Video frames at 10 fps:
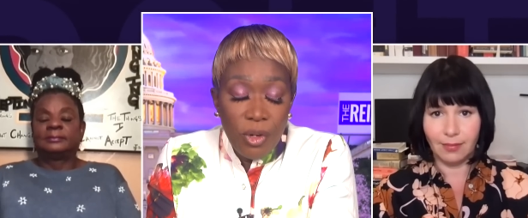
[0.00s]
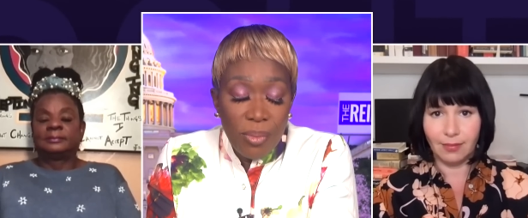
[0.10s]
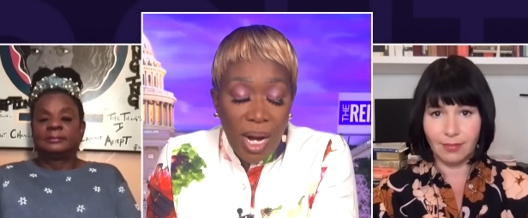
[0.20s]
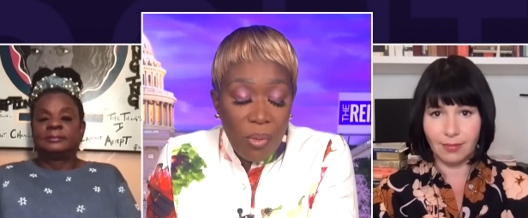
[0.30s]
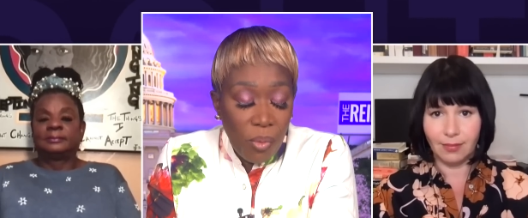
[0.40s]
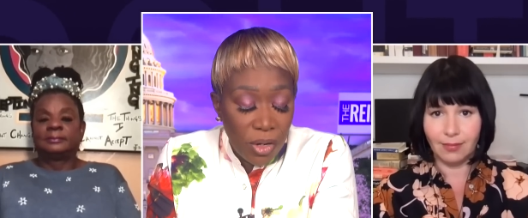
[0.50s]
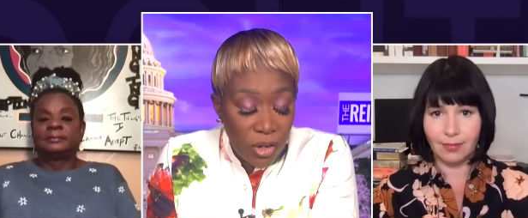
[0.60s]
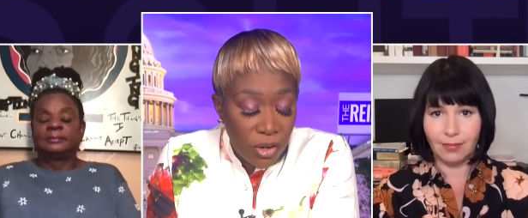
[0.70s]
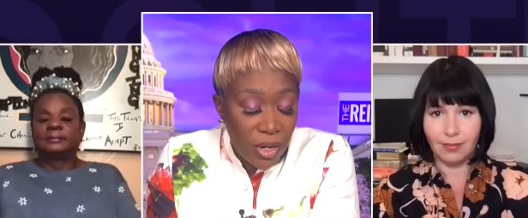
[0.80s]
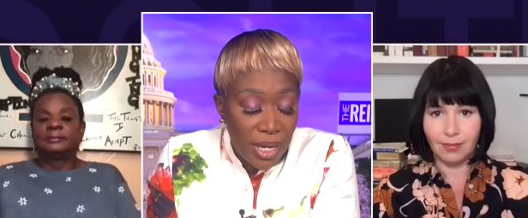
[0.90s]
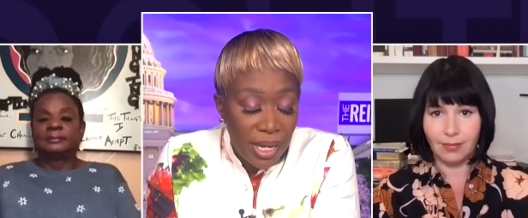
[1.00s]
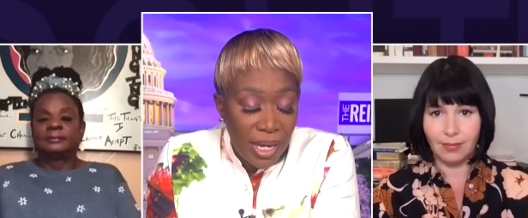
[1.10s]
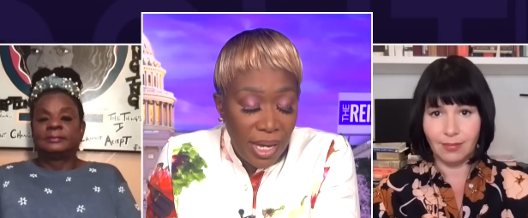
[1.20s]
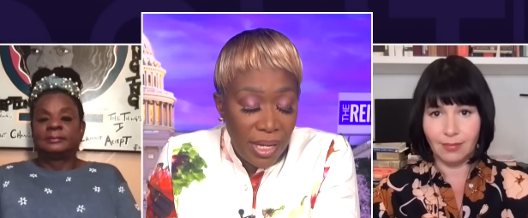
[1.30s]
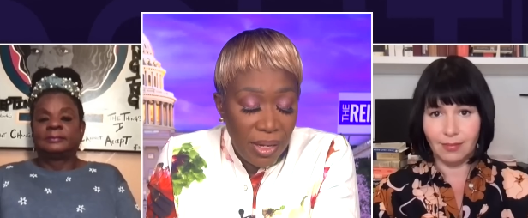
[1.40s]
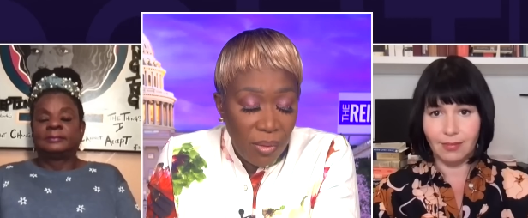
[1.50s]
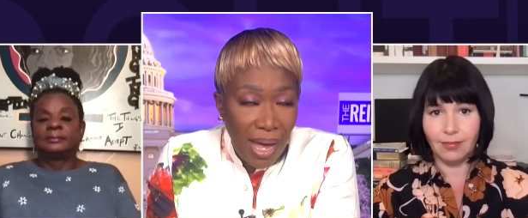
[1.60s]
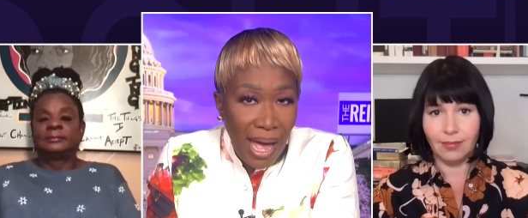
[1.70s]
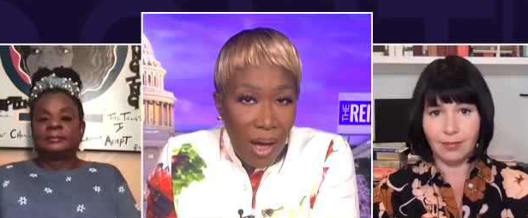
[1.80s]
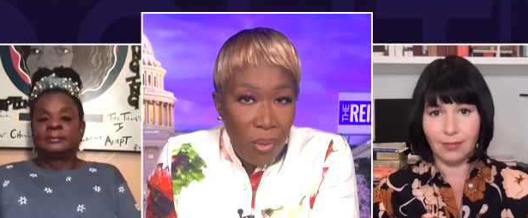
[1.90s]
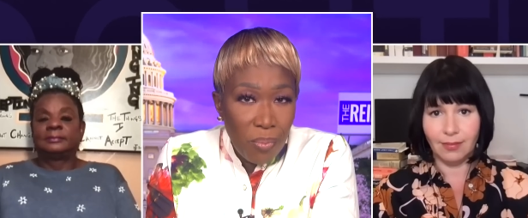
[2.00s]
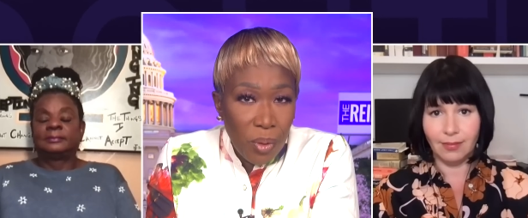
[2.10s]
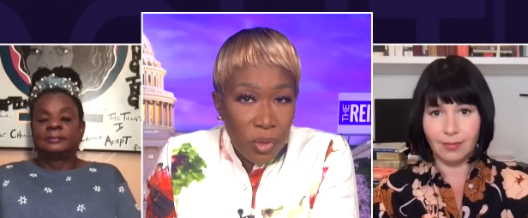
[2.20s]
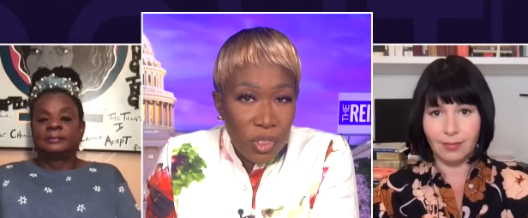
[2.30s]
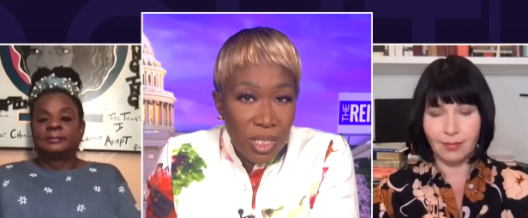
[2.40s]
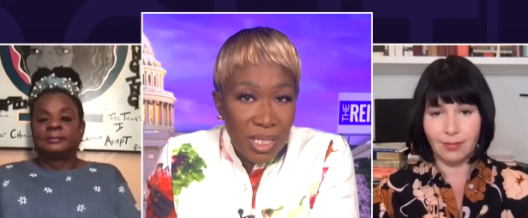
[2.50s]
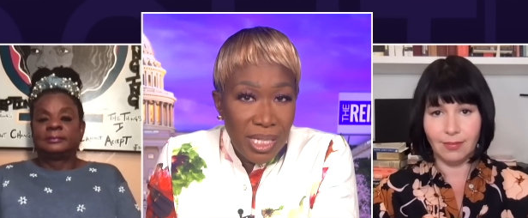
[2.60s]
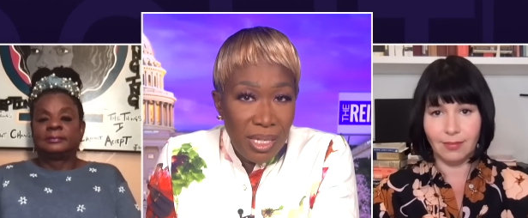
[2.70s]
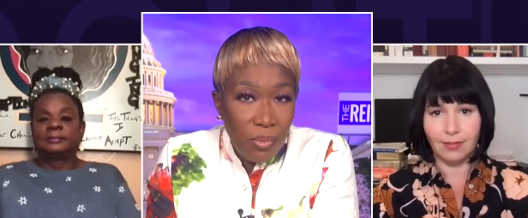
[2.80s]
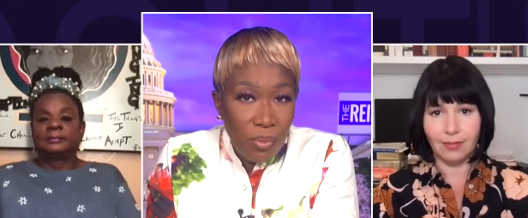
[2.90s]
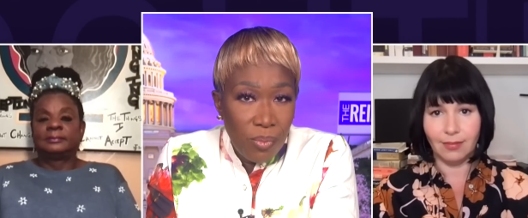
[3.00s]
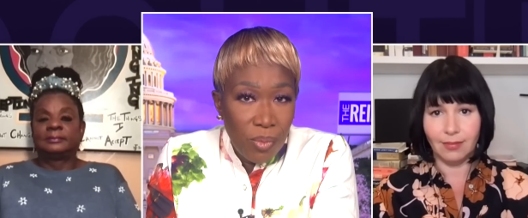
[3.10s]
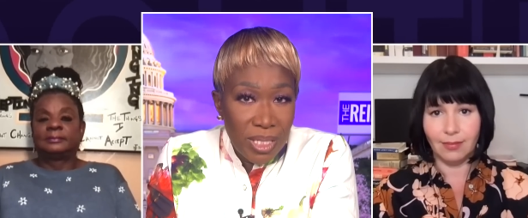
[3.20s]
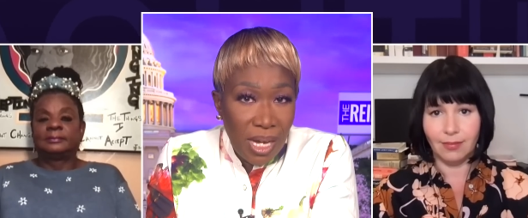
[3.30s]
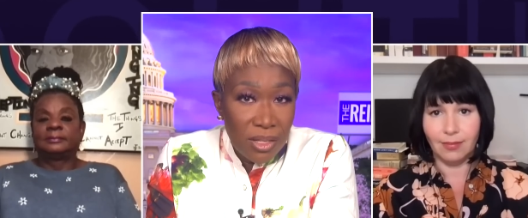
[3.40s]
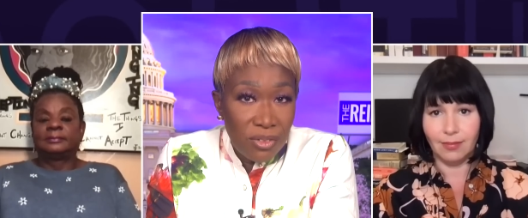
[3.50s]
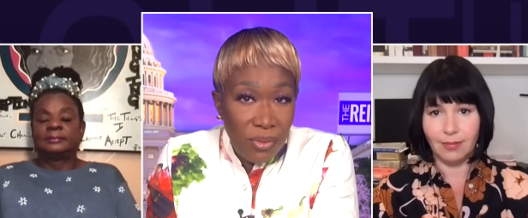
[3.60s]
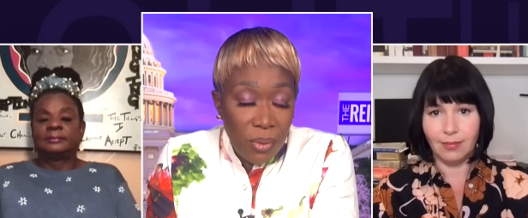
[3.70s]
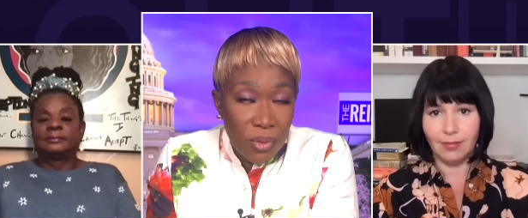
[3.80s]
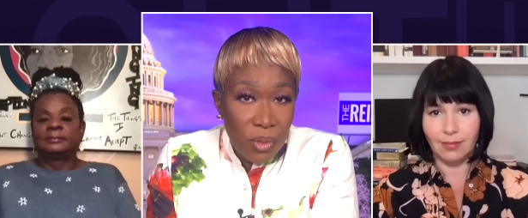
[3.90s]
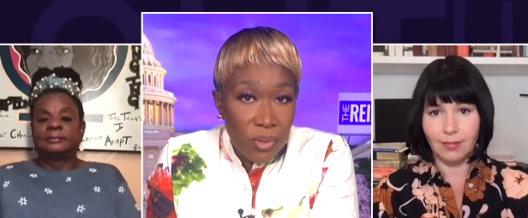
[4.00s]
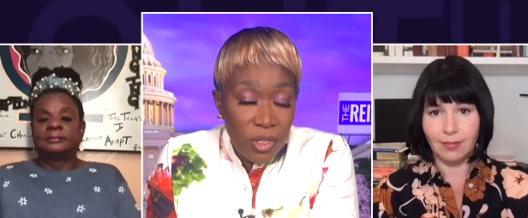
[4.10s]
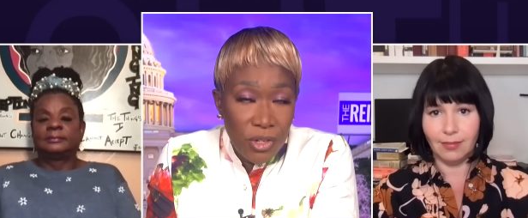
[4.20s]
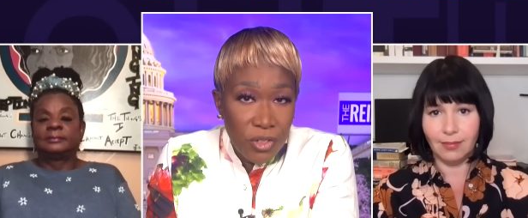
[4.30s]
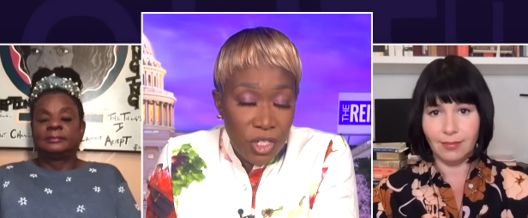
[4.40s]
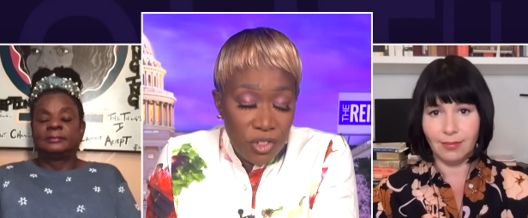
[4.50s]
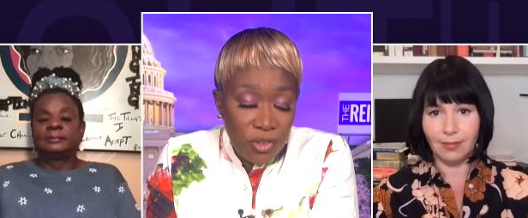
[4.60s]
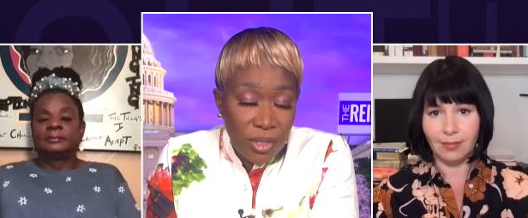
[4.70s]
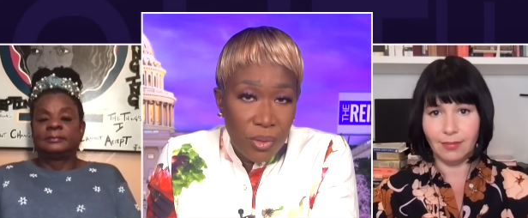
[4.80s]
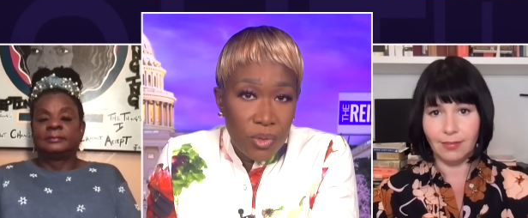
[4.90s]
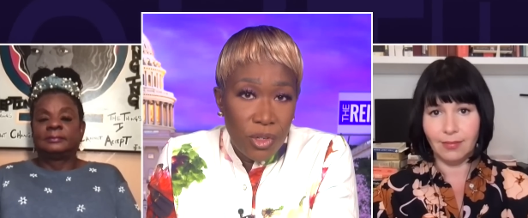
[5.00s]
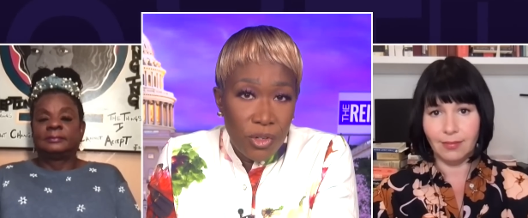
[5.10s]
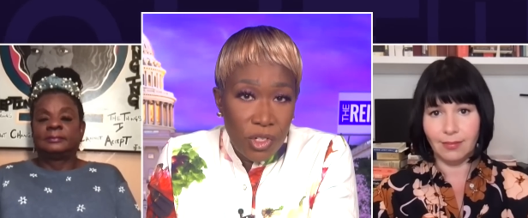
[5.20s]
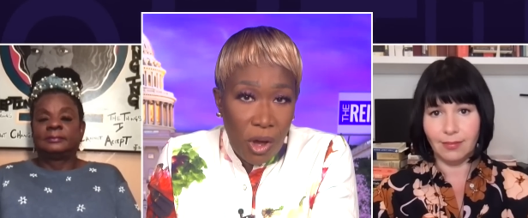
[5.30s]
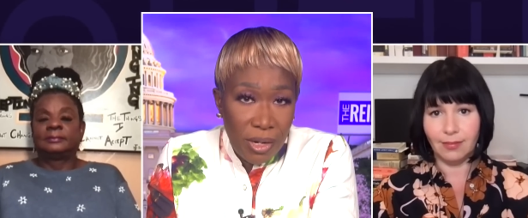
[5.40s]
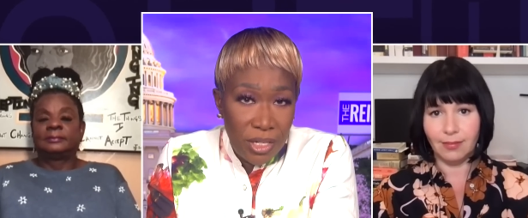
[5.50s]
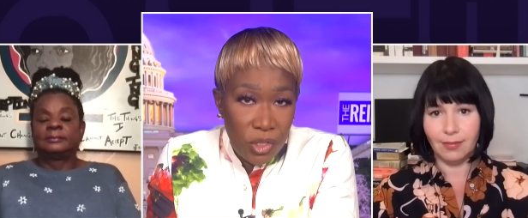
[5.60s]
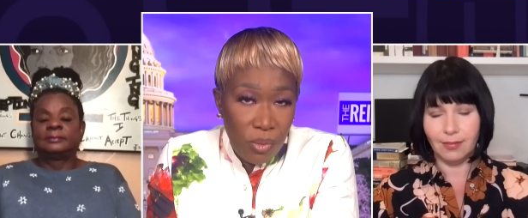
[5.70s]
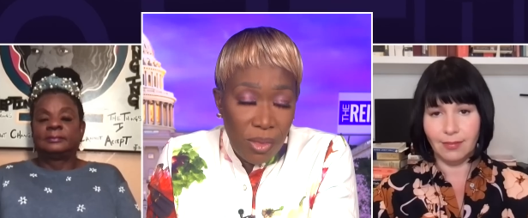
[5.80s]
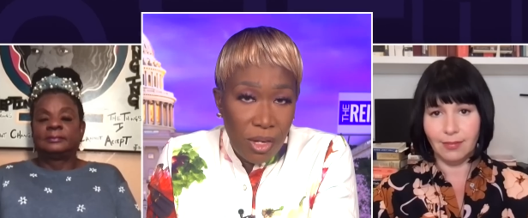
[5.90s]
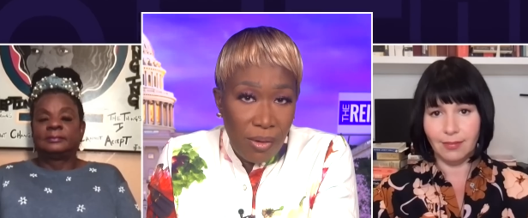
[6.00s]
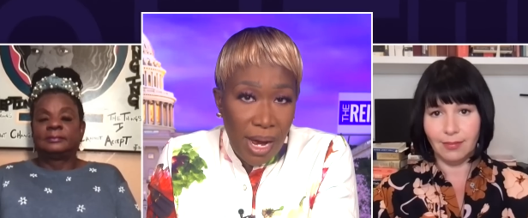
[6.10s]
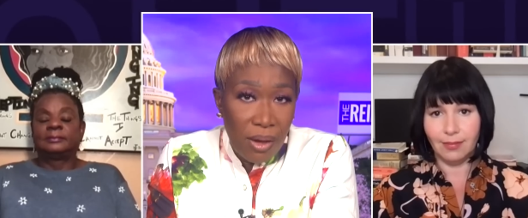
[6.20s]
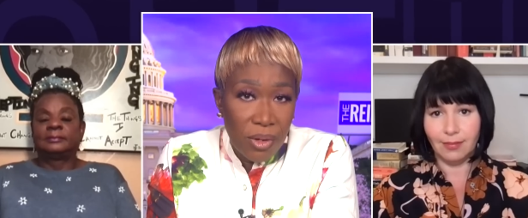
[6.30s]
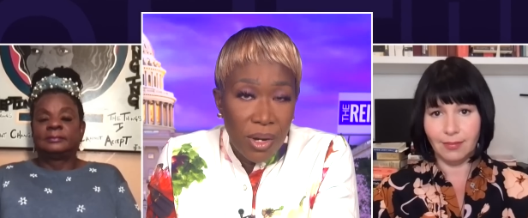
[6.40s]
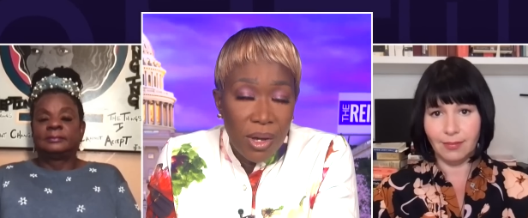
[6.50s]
Speaker 1: But I wonder, you know, how personally Wisconsin voters, those in your district, those who you're talking to on the ground,